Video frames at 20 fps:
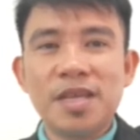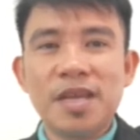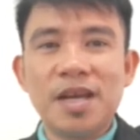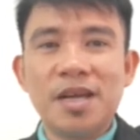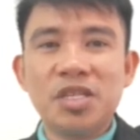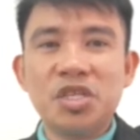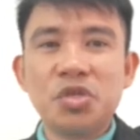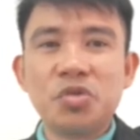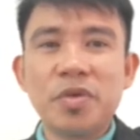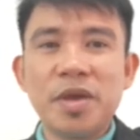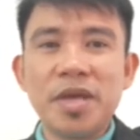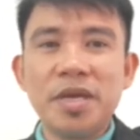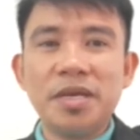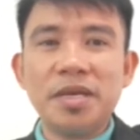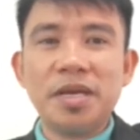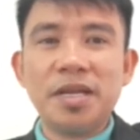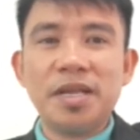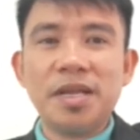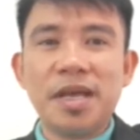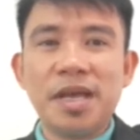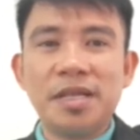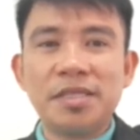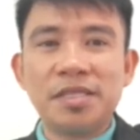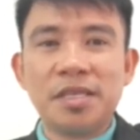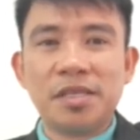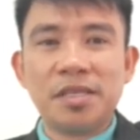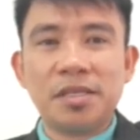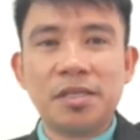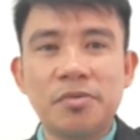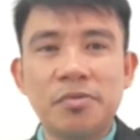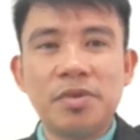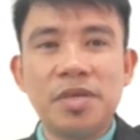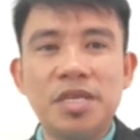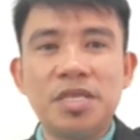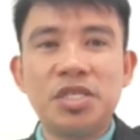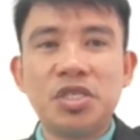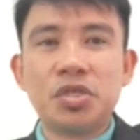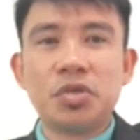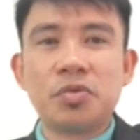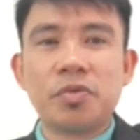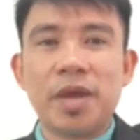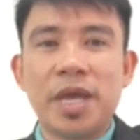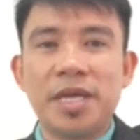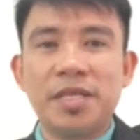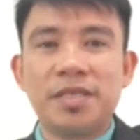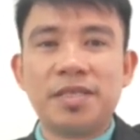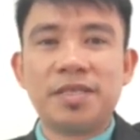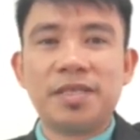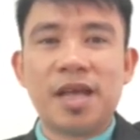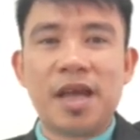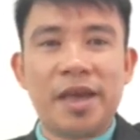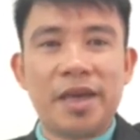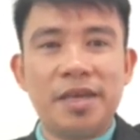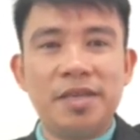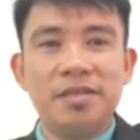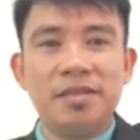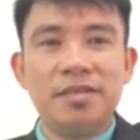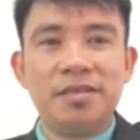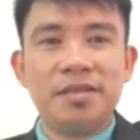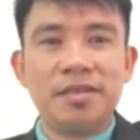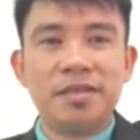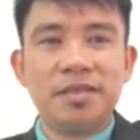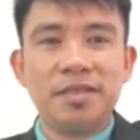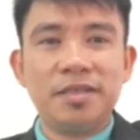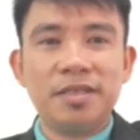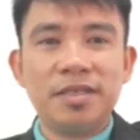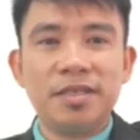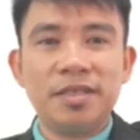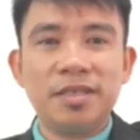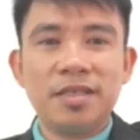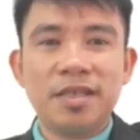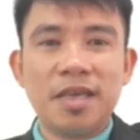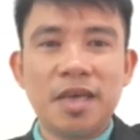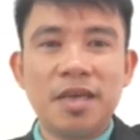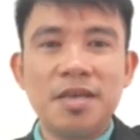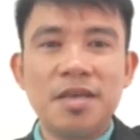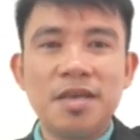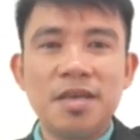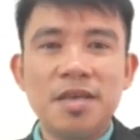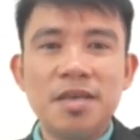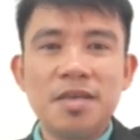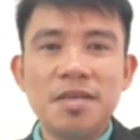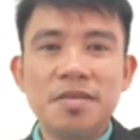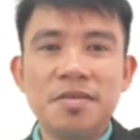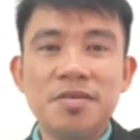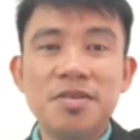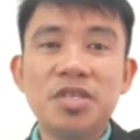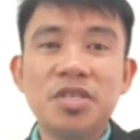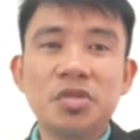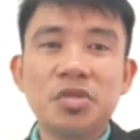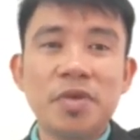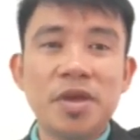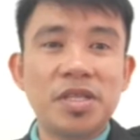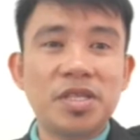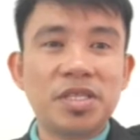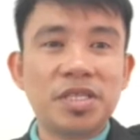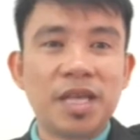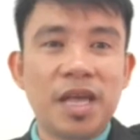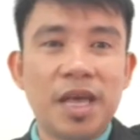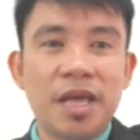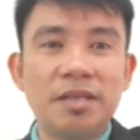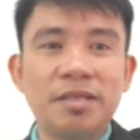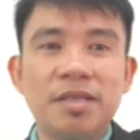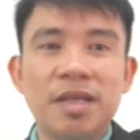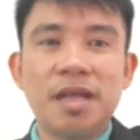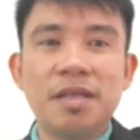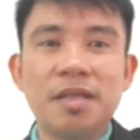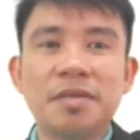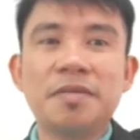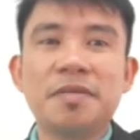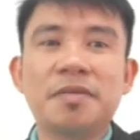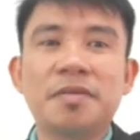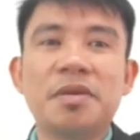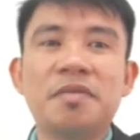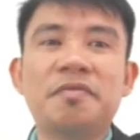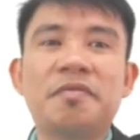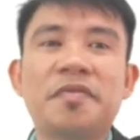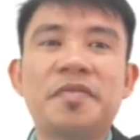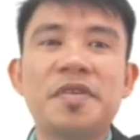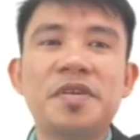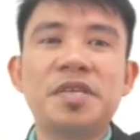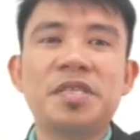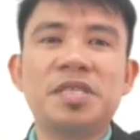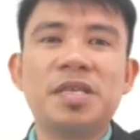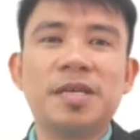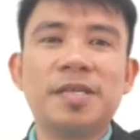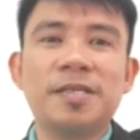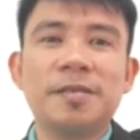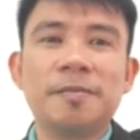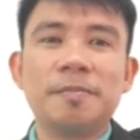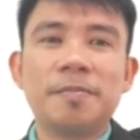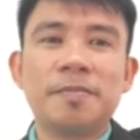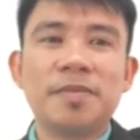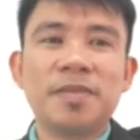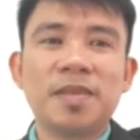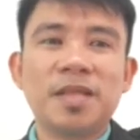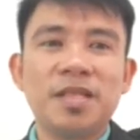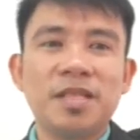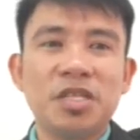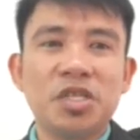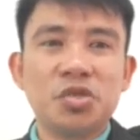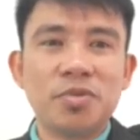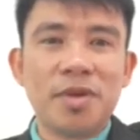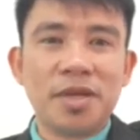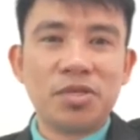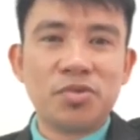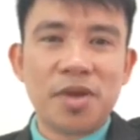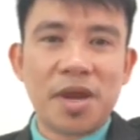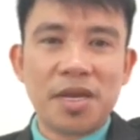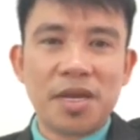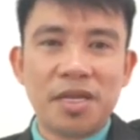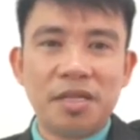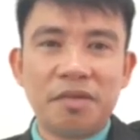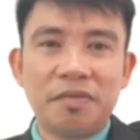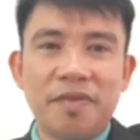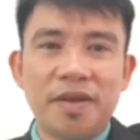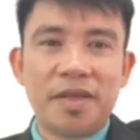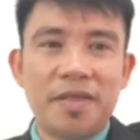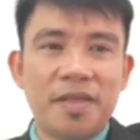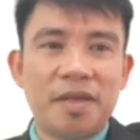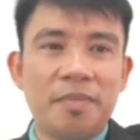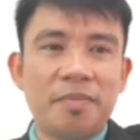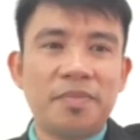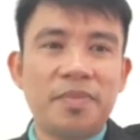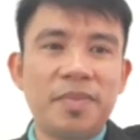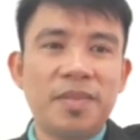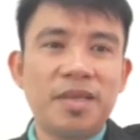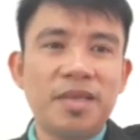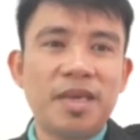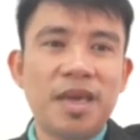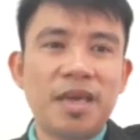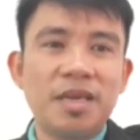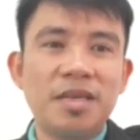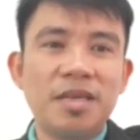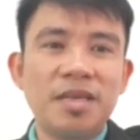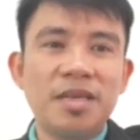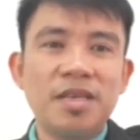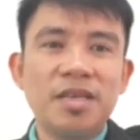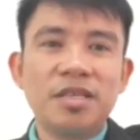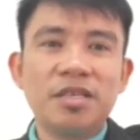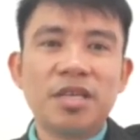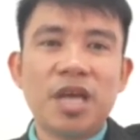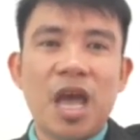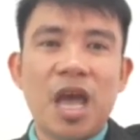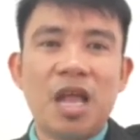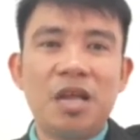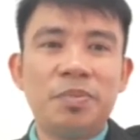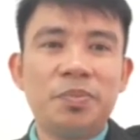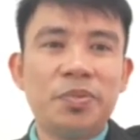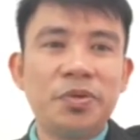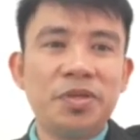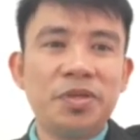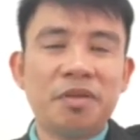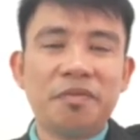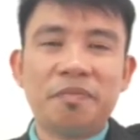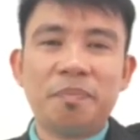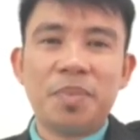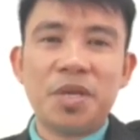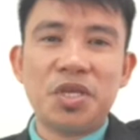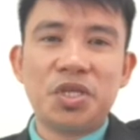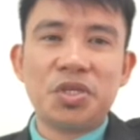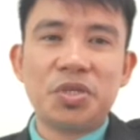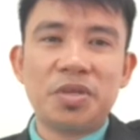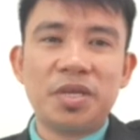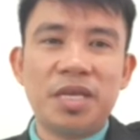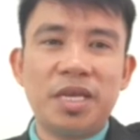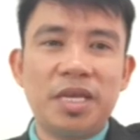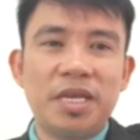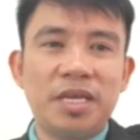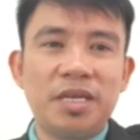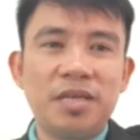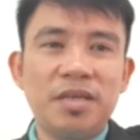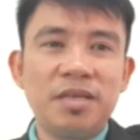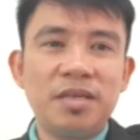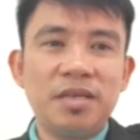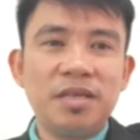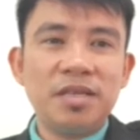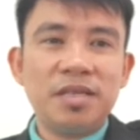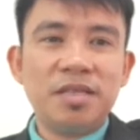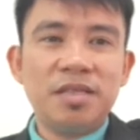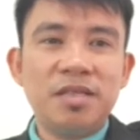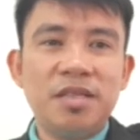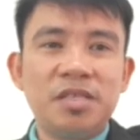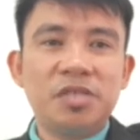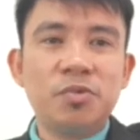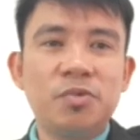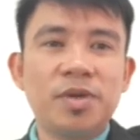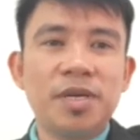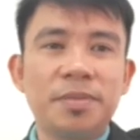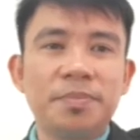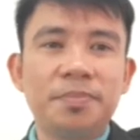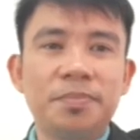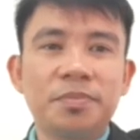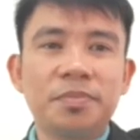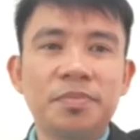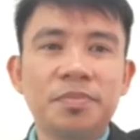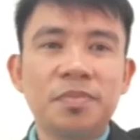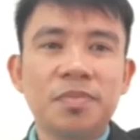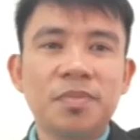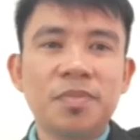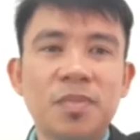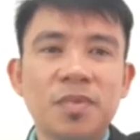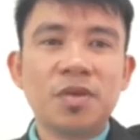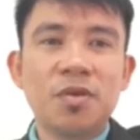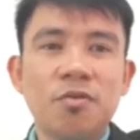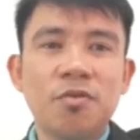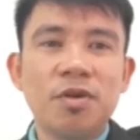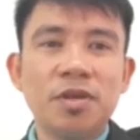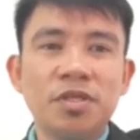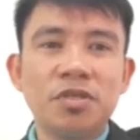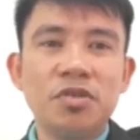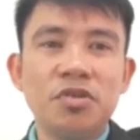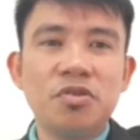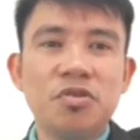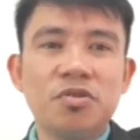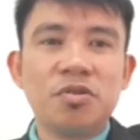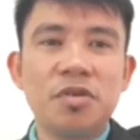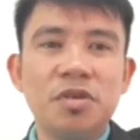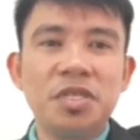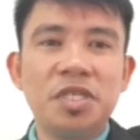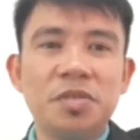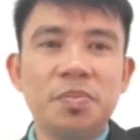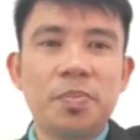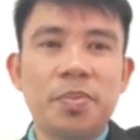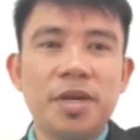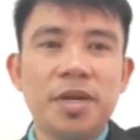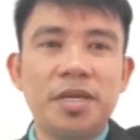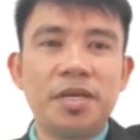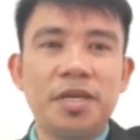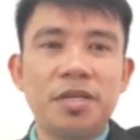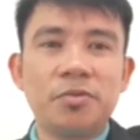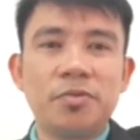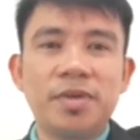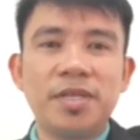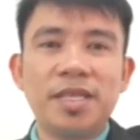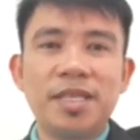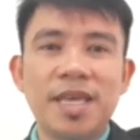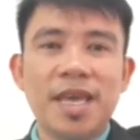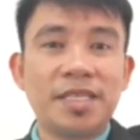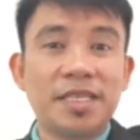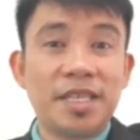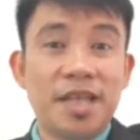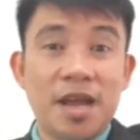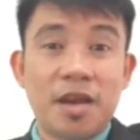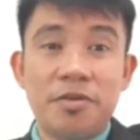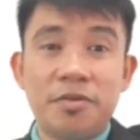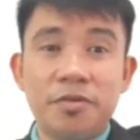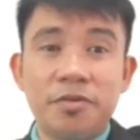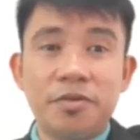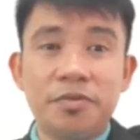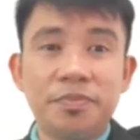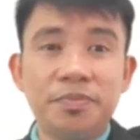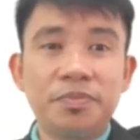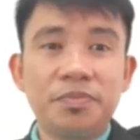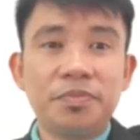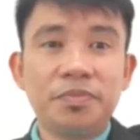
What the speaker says: A triangle has three straight sides. Okay, three straight sides and three vertices. Let's try to identify them. Okay, so I'll put a picture here. This one. What do you call this part? That one that has an arrow.